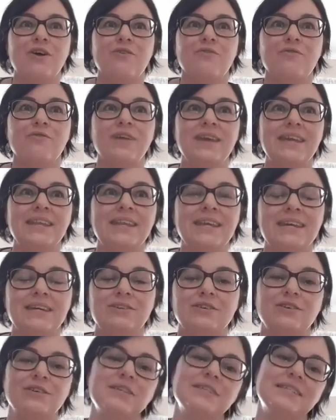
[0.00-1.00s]
reading it
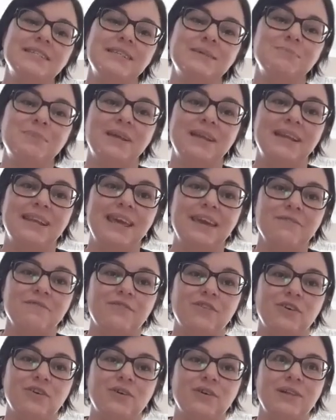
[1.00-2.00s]
on a deeper
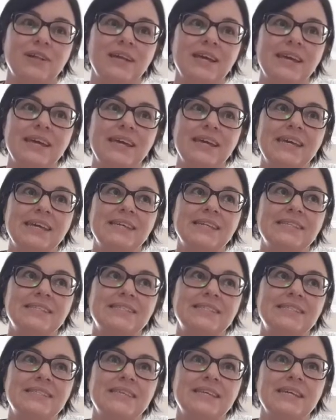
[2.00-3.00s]
level
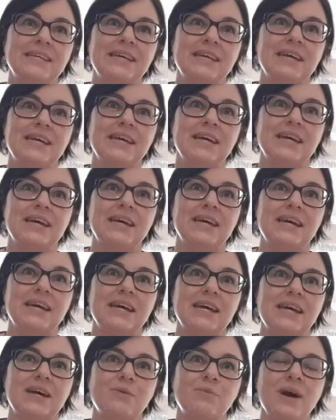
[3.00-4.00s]
is
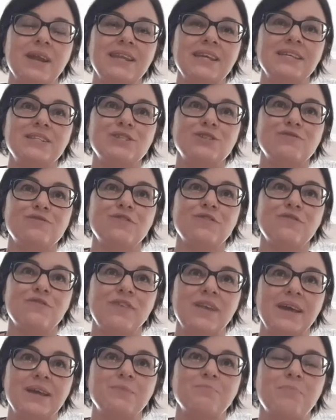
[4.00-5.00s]
one needs to
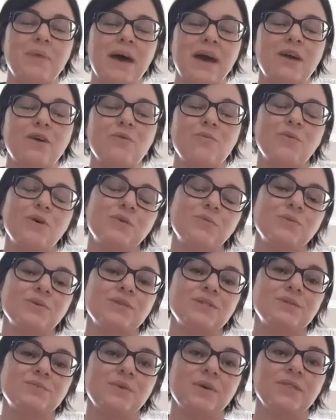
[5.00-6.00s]
reflect back on what
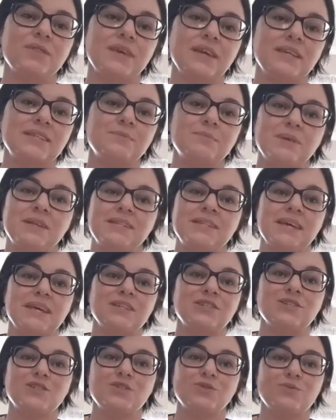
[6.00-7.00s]
was what the
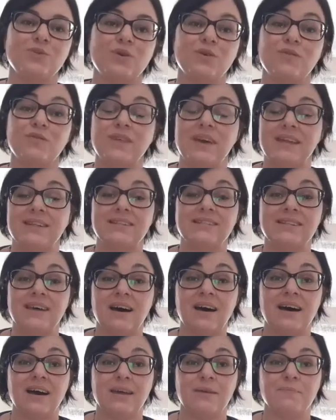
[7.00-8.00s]
expectations were of that
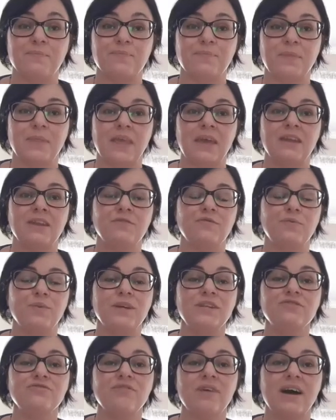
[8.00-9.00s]
time and if
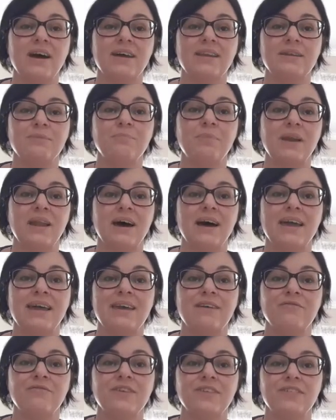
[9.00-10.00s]
we try and apply
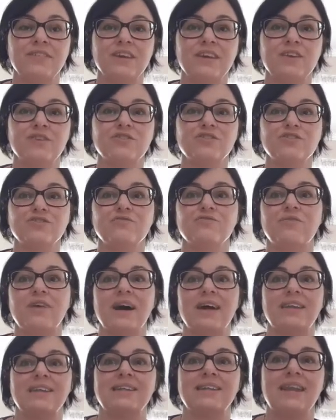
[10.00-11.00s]
everything to
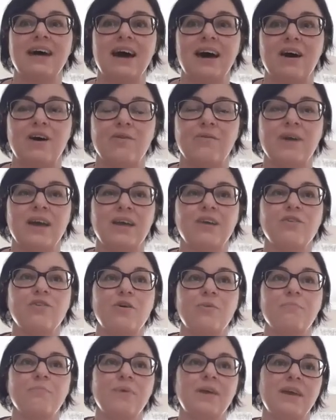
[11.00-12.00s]
right now and
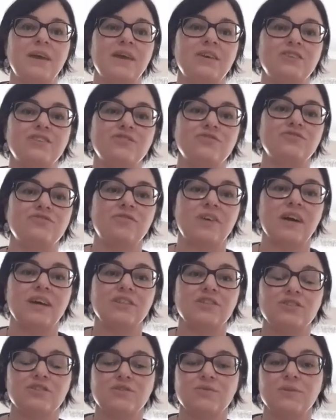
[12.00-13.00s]
compare to trying
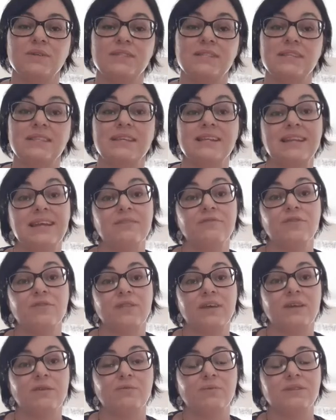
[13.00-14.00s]
to do it in the level
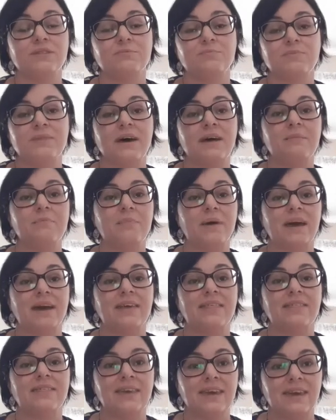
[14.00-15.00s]
that it was done
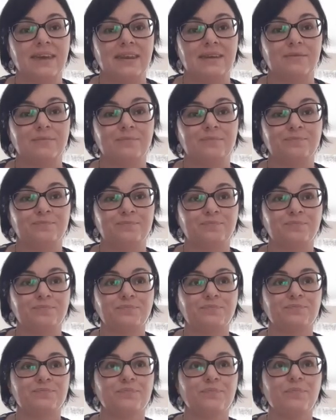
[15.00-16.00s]
back then
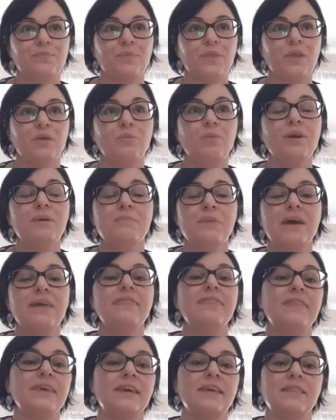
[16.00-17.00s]
we may
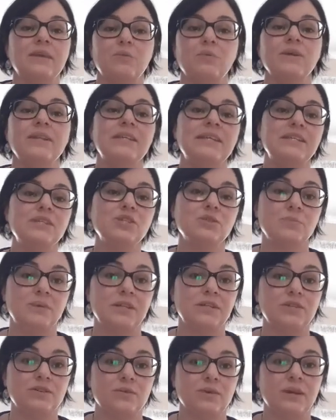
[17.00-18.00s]
think that we need to be
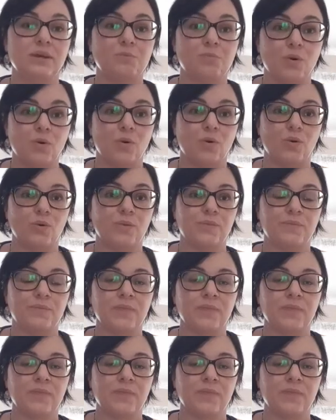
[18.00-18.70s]
doing more